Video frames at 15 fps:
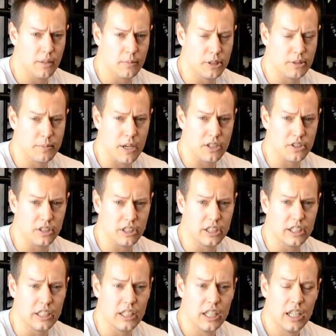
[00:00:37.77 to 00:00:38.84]

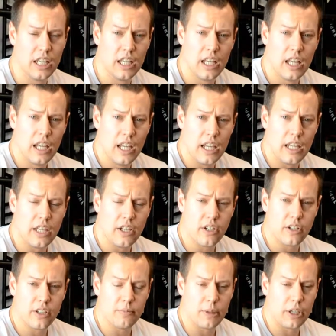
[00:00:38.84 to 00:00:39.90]
especially
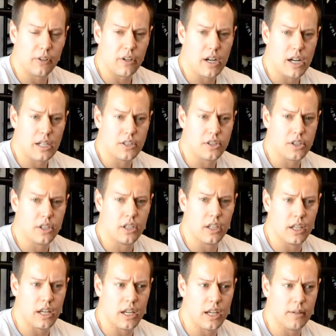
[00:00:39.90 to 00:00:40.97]
here in my garage.
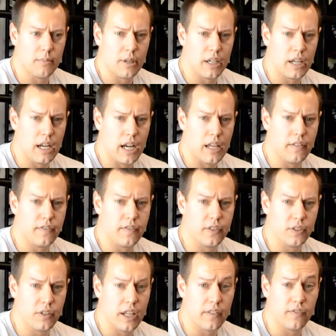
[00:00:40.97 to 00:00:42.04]
I
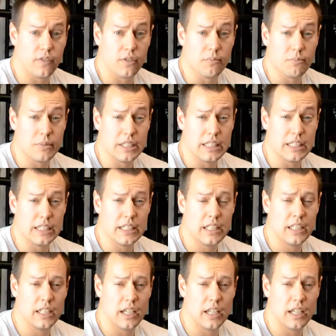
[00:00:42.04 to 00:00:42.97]
feel that for me,